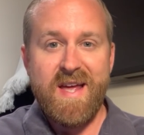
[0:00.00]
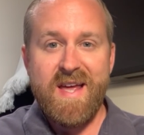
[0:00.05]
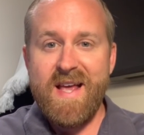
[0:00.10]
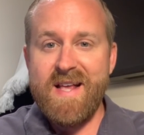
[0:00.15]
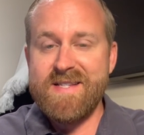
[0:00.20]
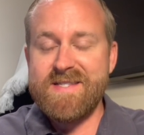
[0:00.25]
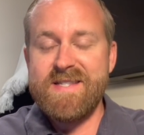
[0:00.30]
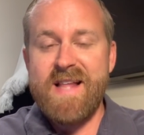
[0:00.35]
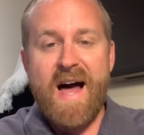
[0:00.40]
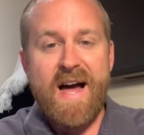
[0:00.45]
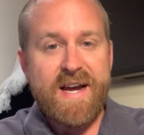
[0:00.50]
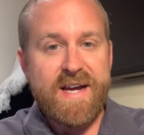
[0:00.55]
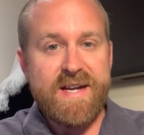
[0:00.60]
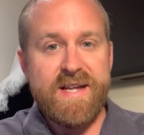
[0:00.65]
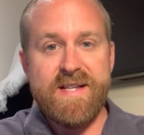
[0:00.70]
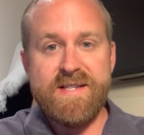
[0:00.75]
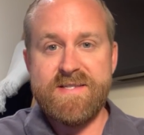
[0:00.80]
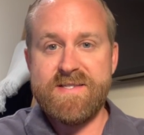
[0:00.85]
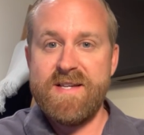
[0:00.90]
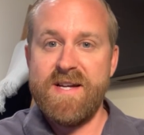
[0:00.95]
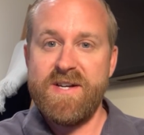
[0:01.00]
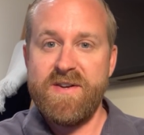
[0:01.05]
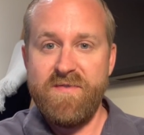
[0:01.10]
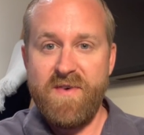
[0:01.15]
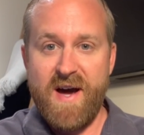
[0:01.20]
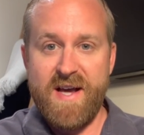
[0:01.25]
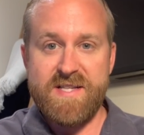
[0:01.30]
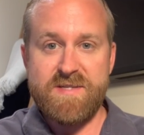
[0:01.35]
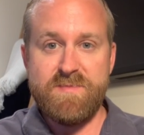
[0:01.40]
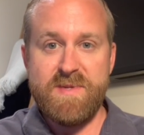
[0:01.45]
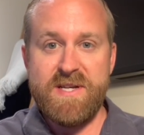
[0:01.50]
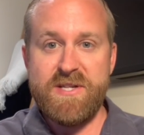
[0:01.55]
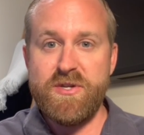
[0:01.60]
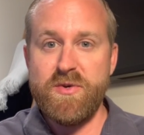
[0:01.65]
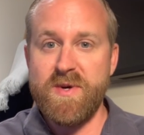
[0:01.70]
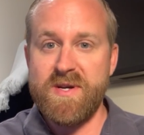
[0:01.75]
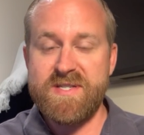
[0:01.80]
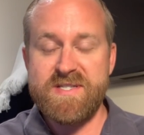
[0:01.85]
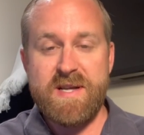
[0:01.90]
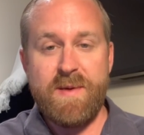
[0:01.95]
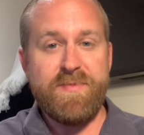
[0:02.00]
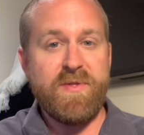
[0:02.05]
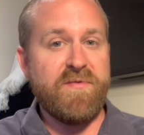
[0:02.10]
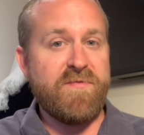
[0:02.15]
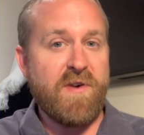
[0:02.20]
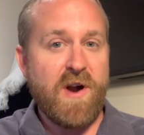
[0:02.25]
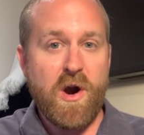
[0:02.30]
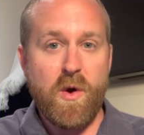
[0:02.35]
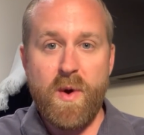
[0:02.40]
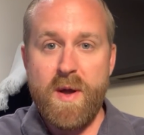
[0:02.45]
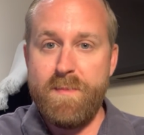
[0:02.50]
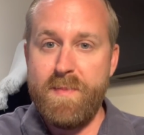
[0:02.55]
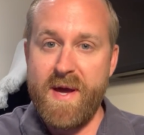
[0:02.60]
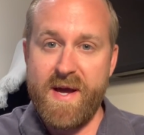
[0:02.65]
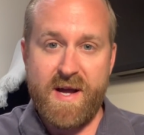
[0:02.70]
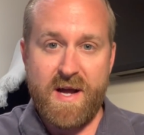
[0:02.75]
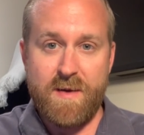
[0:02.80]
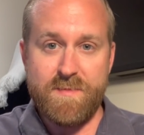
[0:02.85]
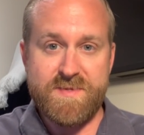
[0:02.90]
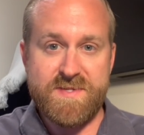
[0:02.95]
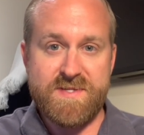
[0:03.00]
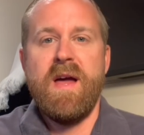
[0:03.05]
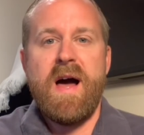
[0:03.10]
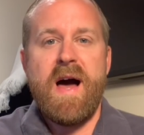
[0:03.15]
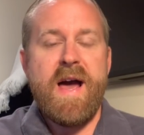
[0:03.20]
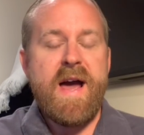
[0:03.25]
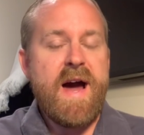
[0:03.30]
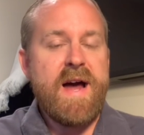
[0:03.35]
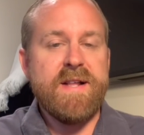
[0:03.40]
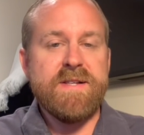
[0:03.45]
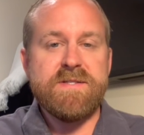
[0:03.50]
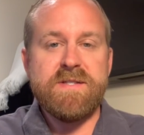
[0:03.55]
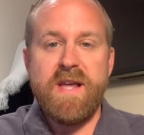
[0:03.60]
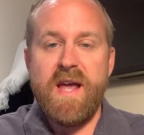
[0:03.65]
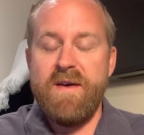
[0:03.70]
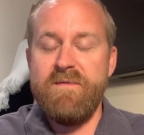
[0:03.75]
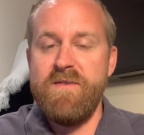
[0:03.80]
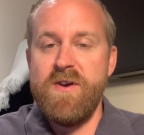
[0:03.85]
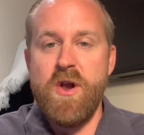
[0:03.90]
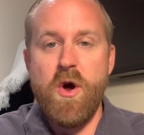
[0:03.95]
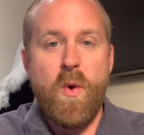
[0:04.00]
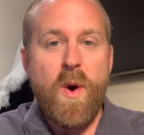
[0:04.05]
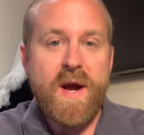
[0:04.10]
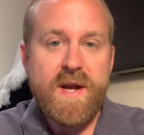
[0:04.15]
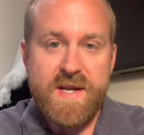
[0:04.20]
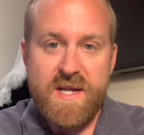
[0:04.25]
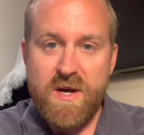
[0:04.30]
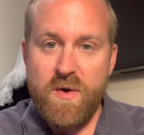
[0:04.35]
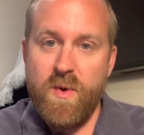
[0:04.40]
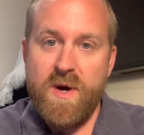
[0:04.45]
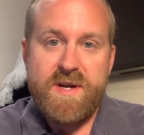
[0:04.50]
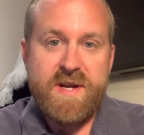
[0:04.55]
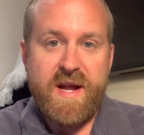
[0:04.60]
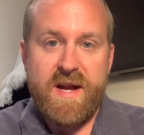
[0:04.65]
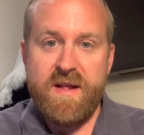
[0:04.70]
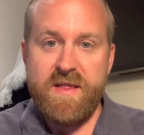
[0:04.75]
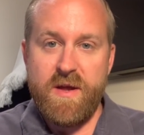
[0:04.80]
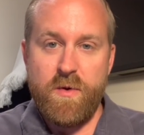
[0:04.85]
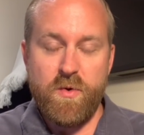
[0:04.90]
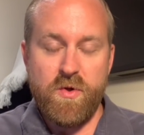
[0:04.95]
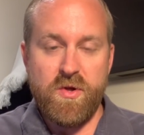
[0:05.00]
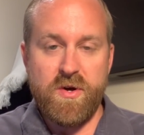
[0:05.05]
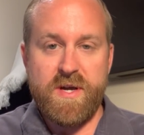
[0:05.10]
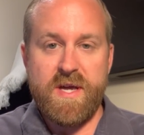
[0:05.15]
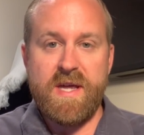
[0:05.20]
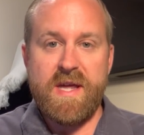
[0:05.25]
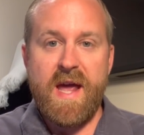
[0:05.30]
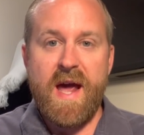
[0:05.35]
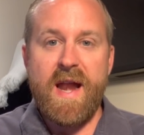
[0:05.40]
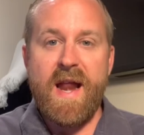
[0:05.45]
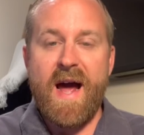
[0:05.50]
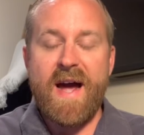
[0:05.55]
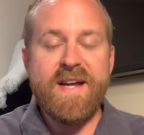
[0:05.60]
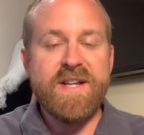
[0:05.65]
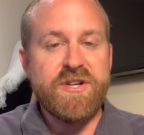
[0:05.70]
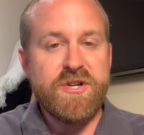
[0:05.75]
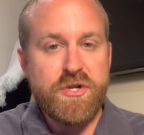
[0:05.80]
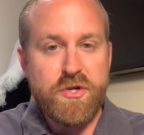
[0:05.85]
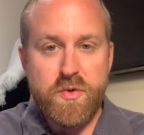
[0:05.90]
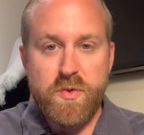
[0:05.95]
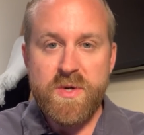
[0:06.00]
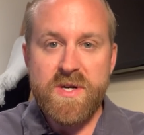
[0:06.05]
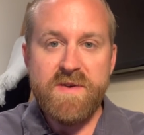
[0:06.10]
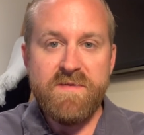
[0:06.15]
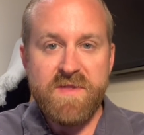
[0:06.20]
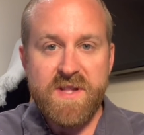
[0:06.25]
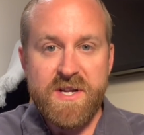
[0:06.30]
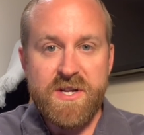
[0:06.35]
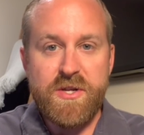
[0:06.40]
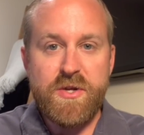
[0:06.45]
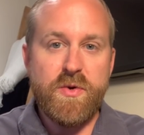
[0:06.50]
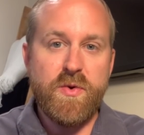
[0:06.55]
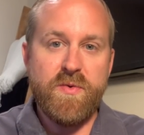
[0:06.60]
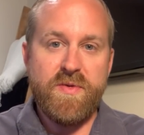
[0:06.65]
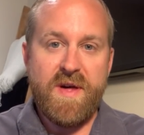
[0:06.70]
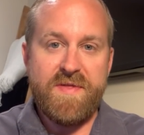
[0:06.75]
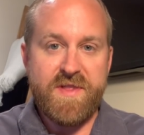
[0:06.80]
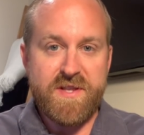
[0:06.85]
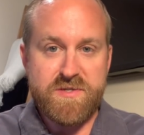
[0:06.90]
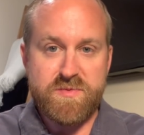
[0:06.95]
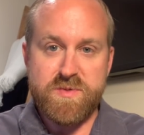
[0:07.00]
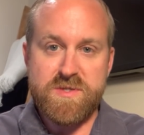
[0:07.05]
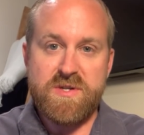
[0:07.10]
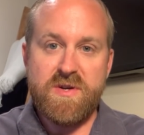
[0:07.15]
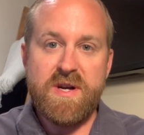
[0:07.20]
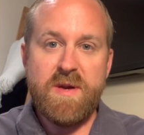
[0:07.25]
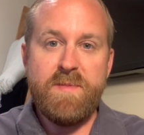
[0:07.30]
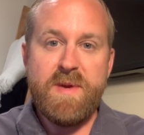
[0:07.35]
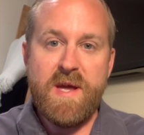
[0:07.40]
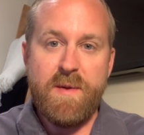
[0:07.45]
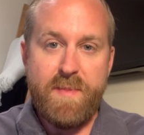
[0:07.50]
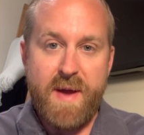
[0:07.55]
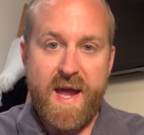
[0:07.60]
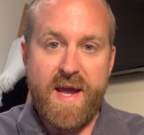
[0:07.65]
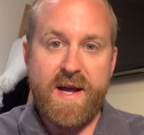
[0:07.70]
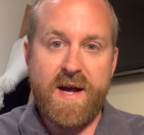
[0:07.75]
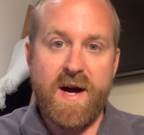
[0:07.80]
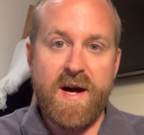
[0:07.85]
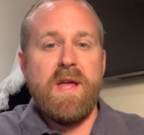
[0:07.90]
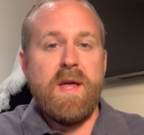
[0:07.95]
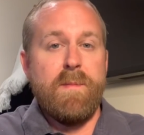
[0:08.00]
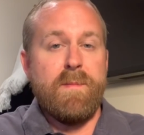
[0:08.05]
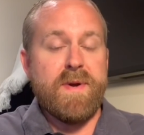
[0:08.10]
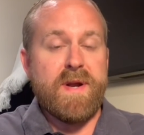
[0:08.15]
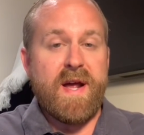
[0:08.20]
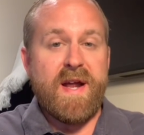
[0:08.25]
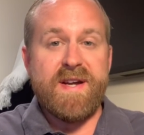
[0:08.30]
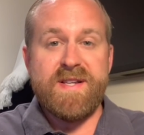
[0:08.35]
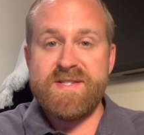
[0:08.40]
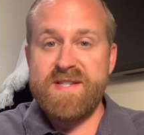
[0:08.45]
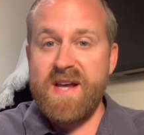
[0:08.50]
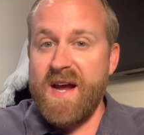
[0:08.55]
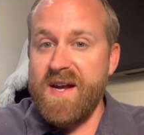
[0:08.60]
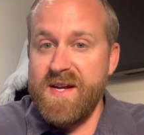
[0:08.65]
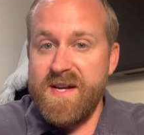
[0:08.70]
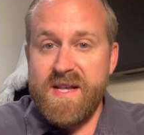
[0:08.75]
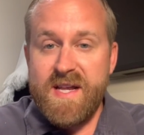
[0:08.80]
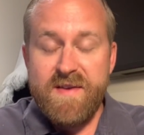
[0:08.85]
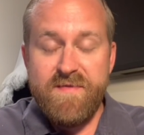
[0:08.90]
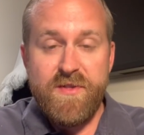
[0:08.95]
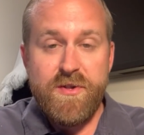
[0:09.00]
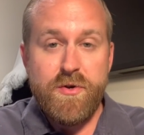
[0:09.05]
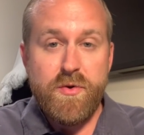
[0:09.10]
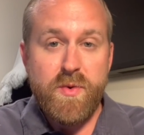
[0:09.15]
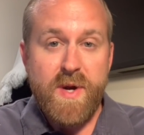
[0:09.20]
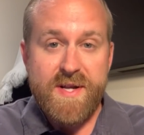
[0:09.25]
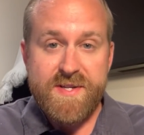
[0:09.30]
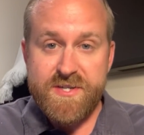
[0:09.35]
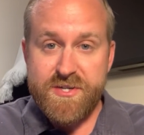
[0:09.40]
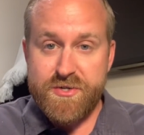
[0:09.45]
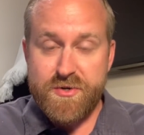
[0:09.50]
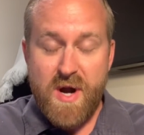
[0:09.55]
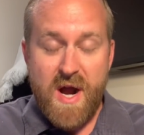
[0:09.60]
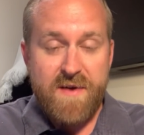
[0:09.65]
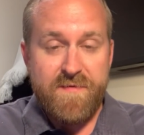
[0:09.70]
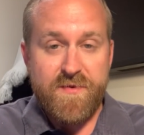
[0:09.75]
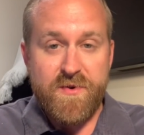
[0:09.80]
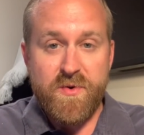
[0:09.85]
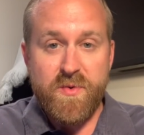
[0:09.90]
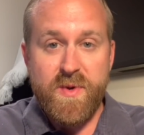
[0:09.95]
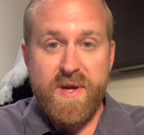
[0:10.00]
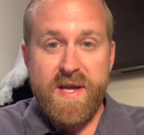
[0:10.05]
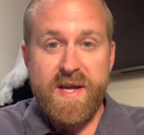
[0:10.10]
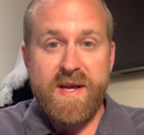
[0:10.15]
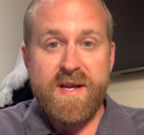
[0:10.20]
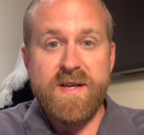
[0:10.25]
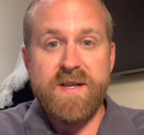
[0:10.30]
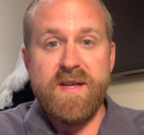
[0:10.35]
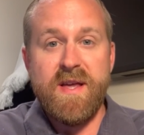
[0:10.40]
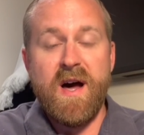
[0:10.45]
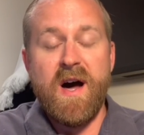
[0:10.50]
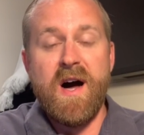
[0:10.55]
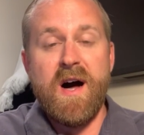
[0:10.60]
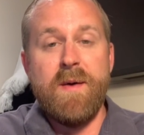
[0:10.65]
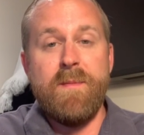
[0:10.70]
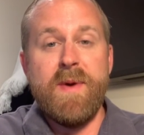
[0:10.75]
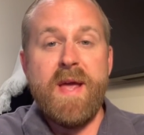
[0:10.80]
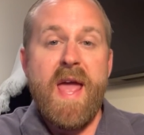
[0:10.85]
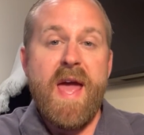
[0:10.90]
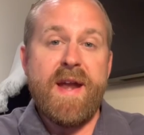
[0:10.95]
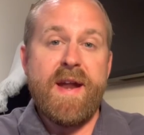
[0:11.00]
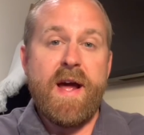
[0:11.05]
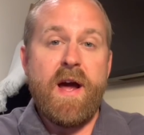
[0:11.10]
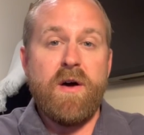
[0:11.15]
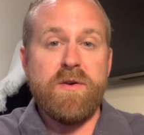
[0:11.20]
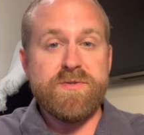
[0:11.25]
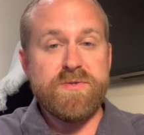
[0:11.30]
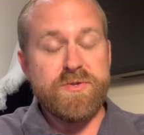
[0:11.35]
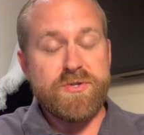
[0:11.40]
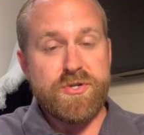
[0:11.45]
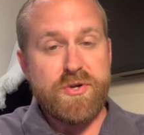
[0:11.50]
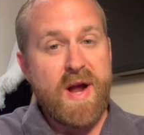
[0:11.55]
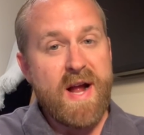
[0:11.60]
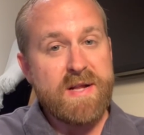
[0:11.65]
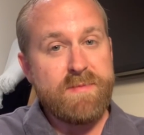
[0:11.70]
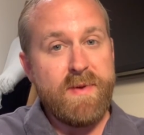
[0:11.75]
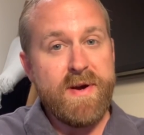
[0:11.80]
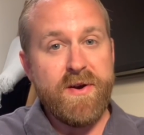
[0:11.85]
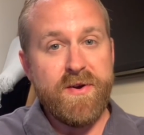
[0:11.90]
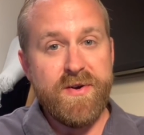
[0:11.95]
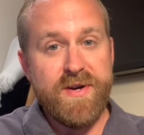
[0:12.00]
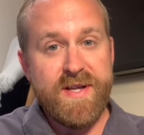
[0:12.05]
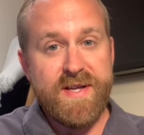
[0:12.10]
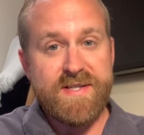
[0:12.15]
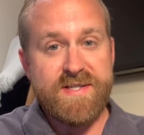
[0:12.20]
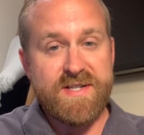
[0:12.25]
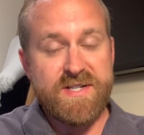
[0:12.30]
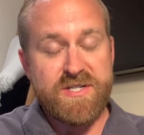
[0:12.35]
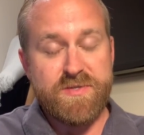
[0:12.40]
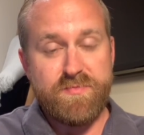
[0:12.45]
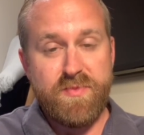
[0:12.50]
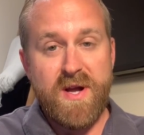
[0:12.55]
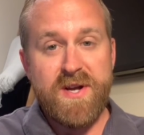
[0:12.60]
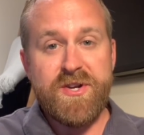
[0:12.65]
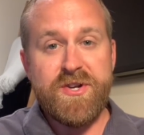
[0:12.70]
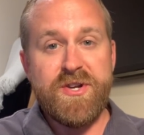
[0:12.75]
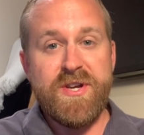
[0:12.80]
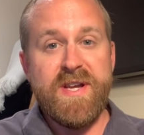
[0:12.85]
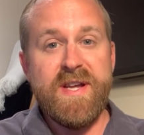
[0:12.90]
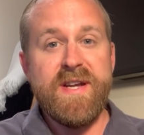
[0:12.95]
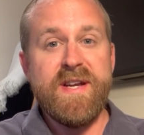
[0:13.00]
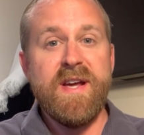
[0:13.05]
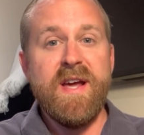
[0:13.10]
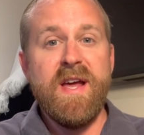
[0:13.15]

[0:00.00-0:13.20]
is not going to incentivize me to accept the faraway pickups. I honestly have no idea what data they were looking at. I intuitively knew that this was going to be a pay cut, but I decided to give the new rates a try for a week, and I also tracked my earnings in a spreadsheet,